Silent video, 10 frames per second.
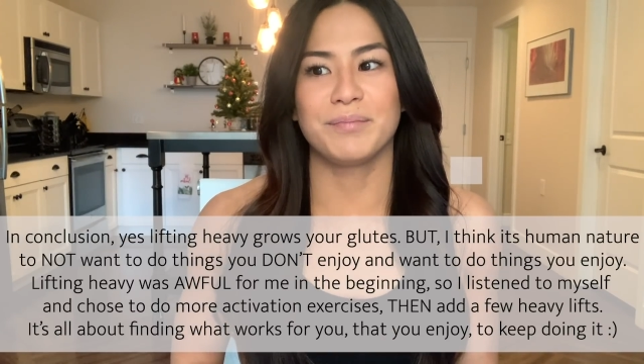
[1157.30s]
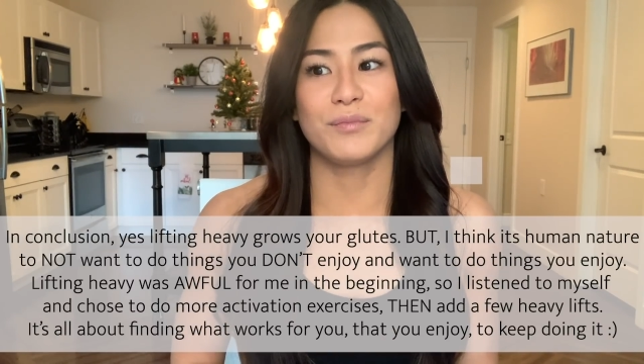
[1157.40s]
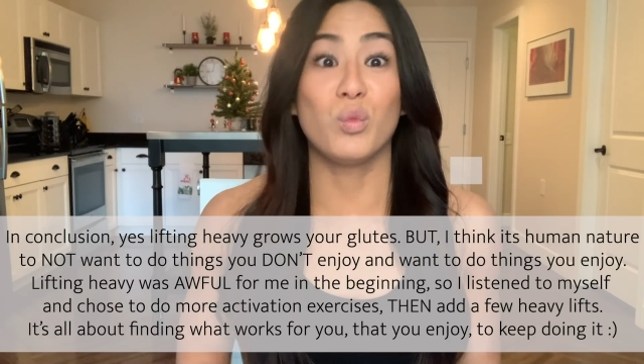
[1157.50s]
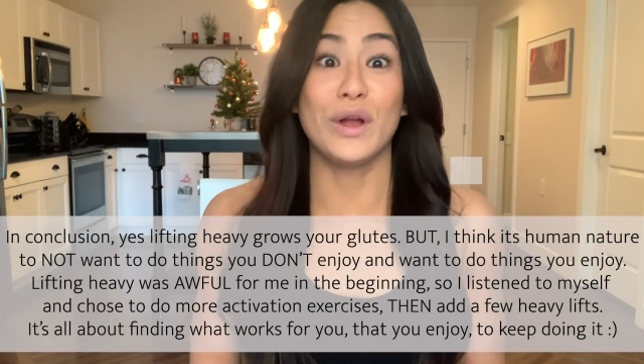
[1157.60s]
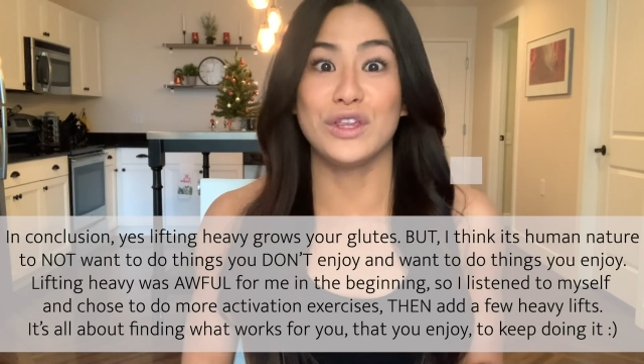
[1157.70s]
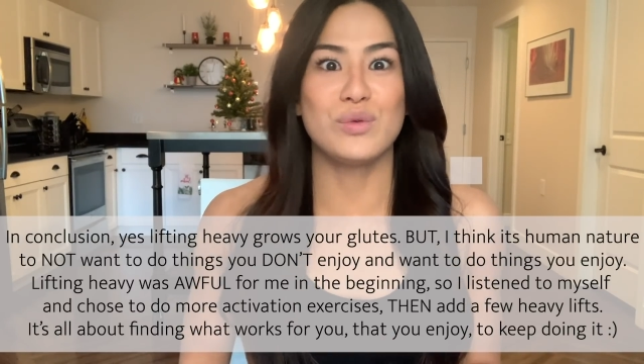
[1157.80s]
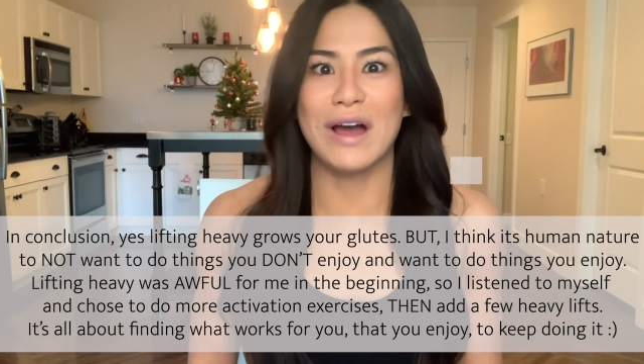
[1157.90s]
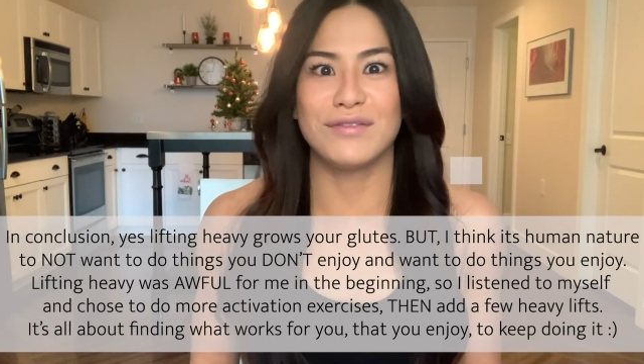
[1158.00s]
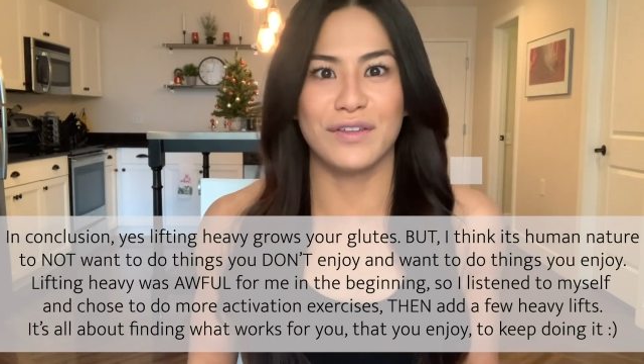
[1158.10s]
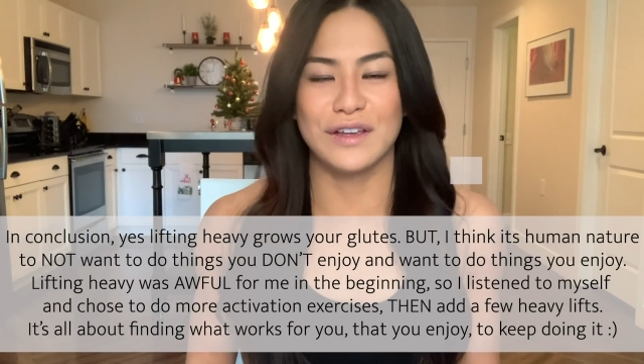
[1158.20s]
when you
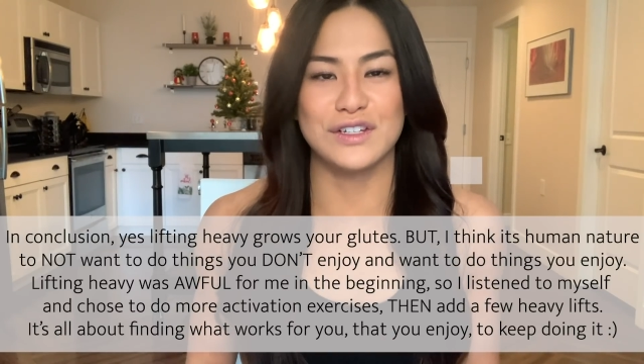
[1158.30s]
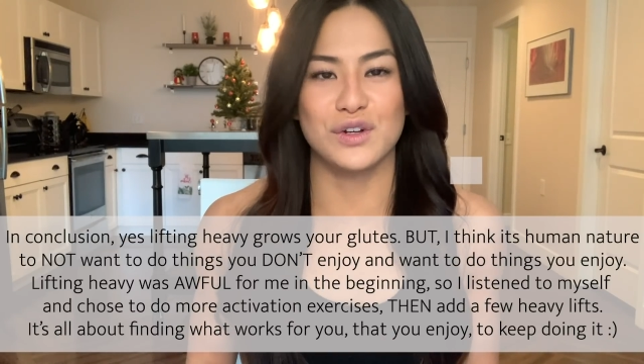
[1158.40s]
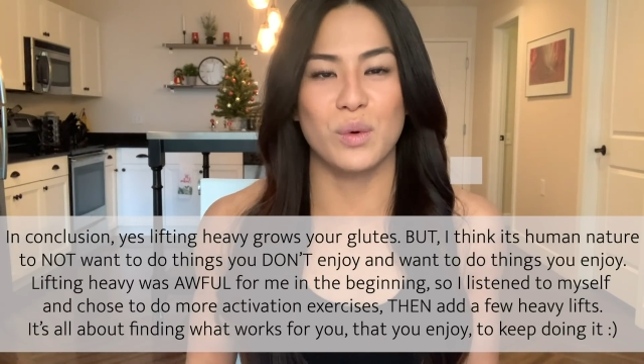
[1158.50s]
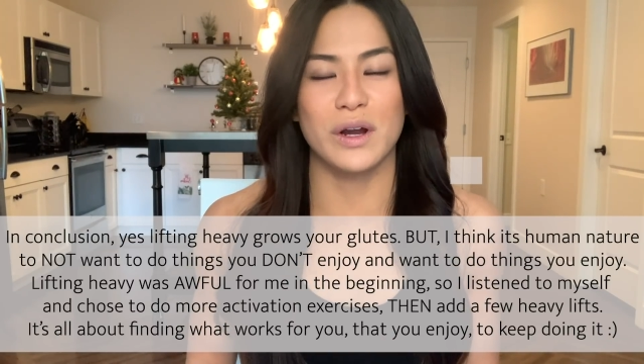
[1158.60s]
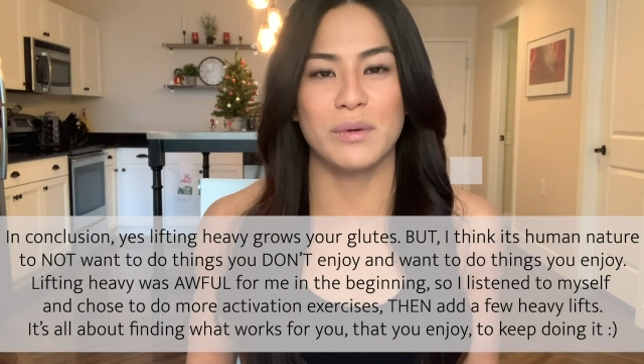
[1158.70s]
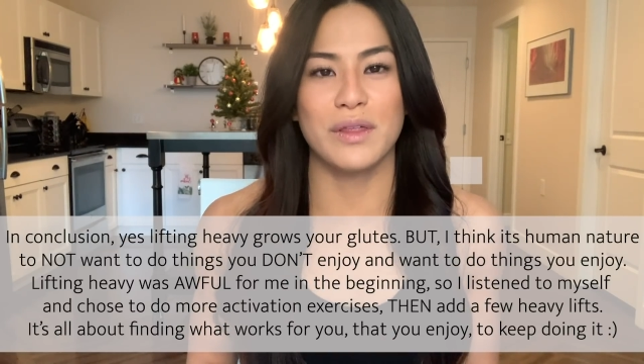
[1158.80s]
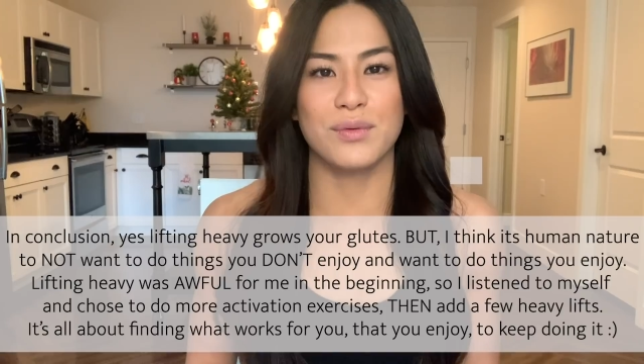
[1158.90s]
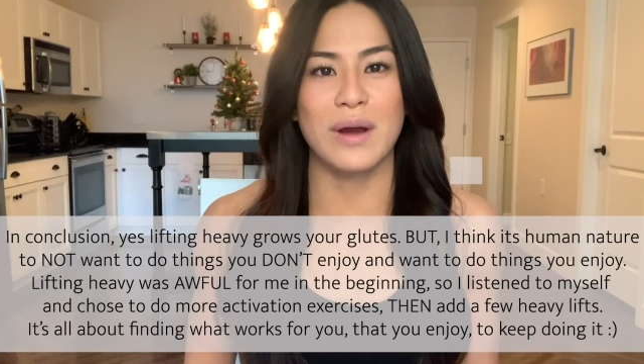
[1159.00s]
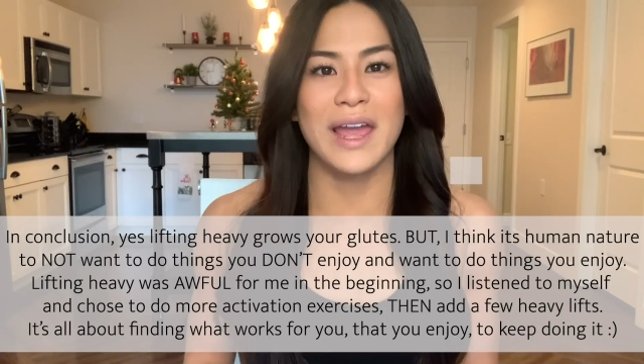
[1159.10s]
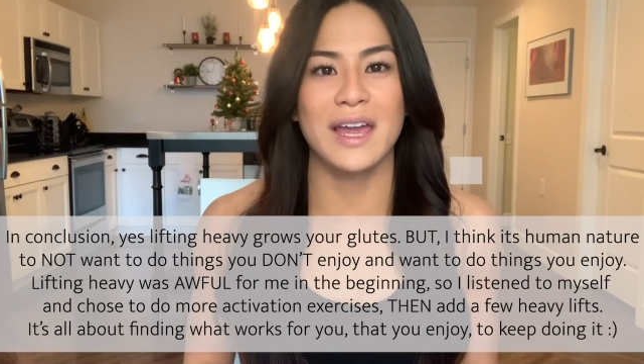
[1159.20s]
have nothing to work with,
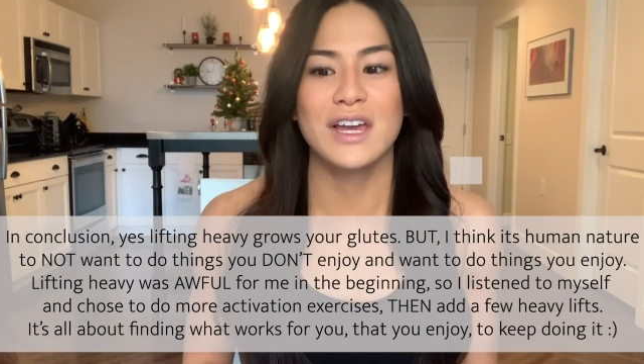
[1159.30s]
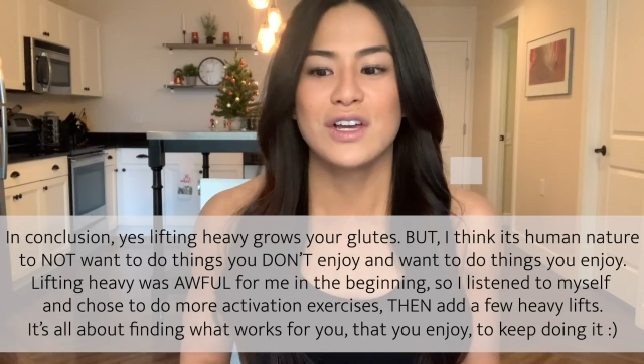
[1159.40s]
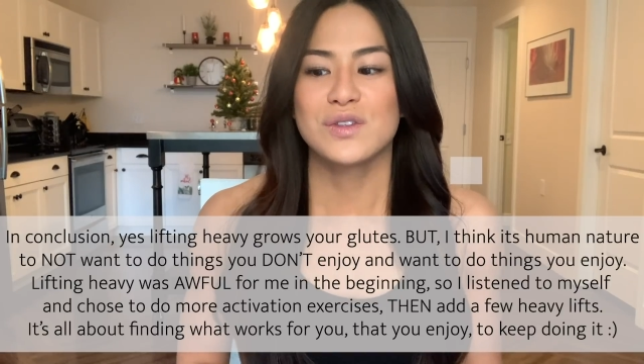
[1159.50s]
right?